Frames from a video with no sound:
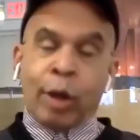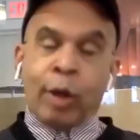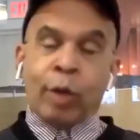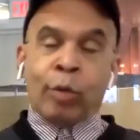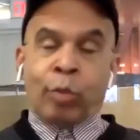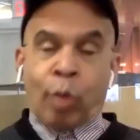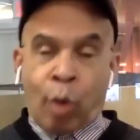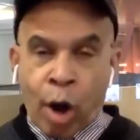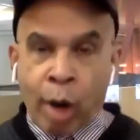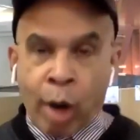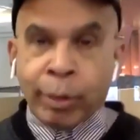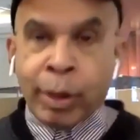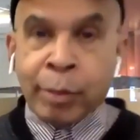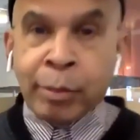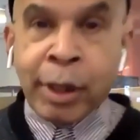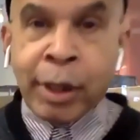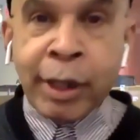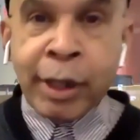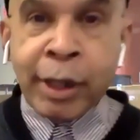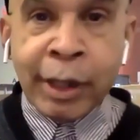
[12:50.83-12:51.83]
you want to warm
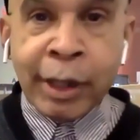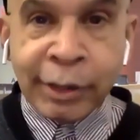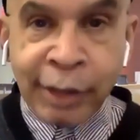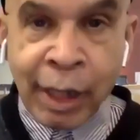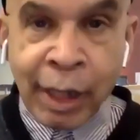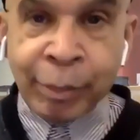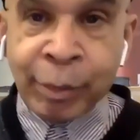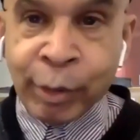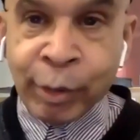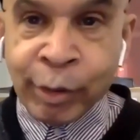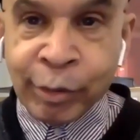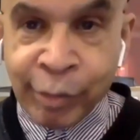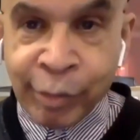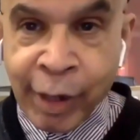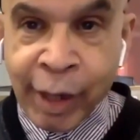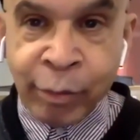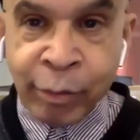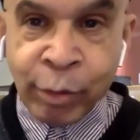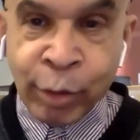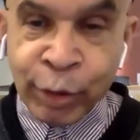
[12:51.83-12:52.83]
the meetings up, you
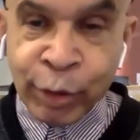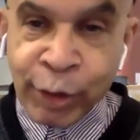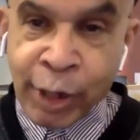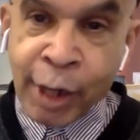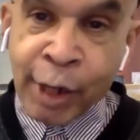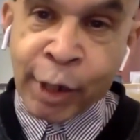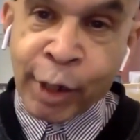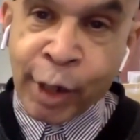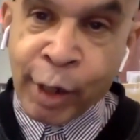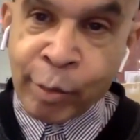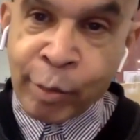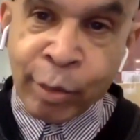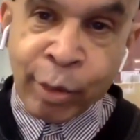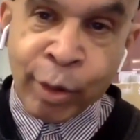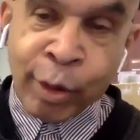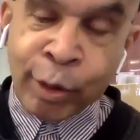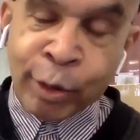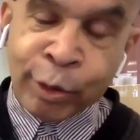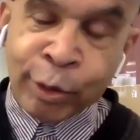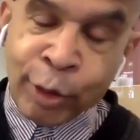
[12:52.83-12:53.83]
invite Rosanna
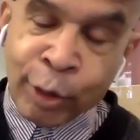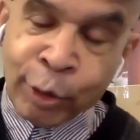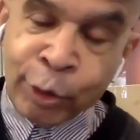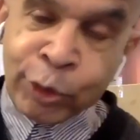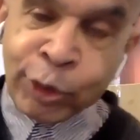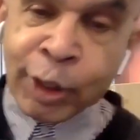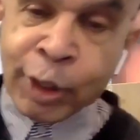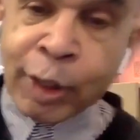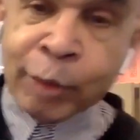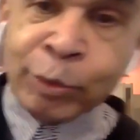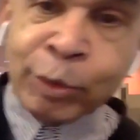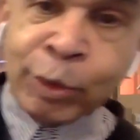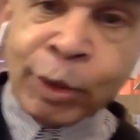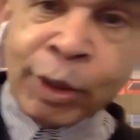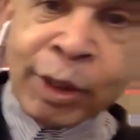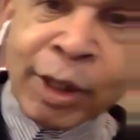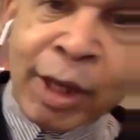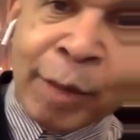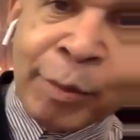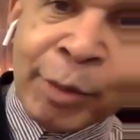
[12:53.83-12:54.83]
Cambron and Joe Sims.
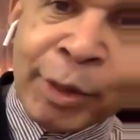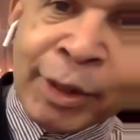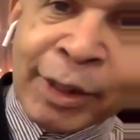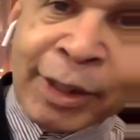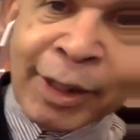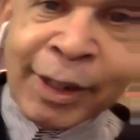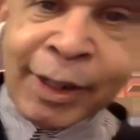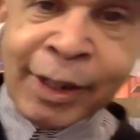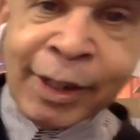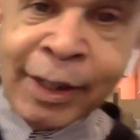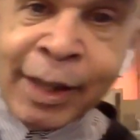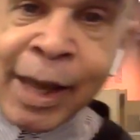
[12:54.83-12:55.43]
We'll come in there.